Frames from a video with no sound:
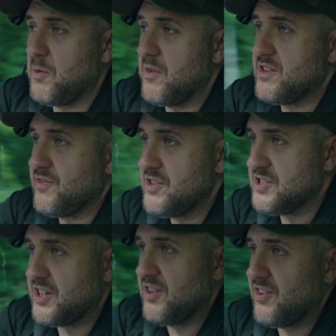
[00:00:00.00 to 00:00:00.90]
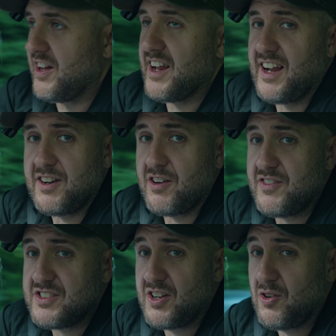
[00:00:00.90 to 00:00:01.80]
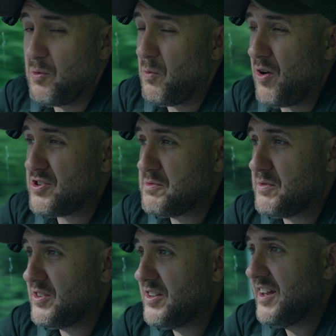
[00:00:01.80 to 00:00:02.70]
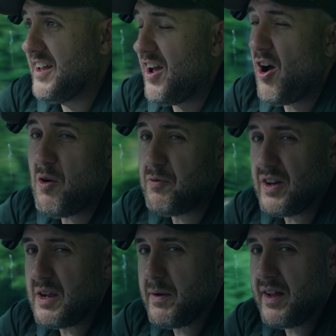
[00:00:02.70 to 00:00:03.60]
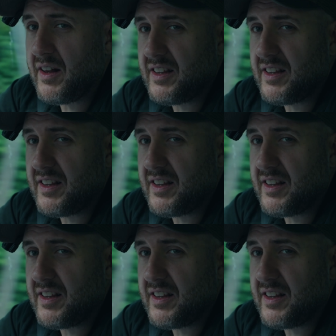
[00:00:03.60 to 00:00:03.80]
know what this footage is going to look like. I don't know if it's going to look watchable. Hopefully it will,